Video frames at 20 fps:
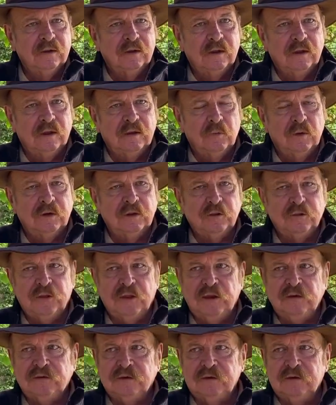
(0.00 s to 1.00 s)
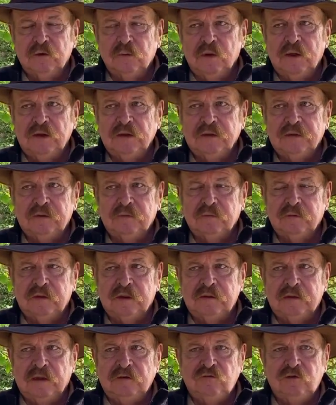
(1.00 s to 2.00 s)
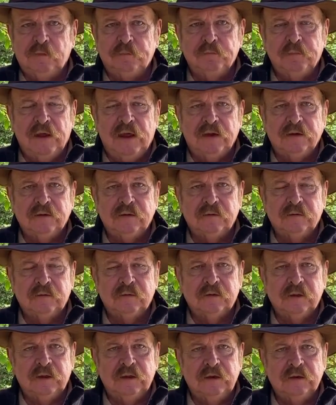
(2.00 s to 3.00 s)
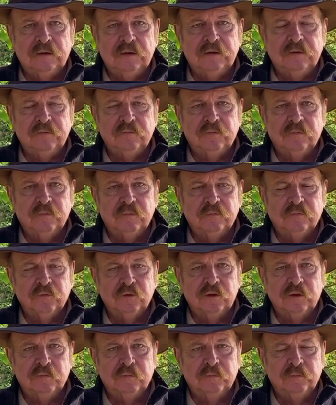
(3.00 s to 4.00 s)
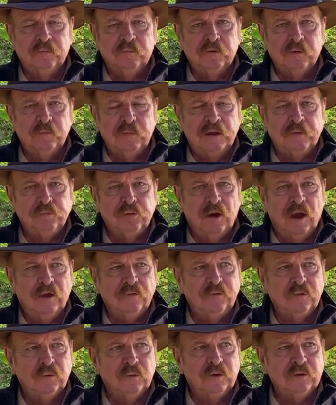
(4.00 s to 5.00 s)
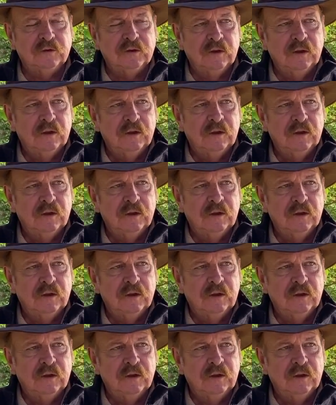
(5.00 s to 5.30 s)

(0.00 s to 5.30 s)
One of the things in New England that they shipped back to England to make profit was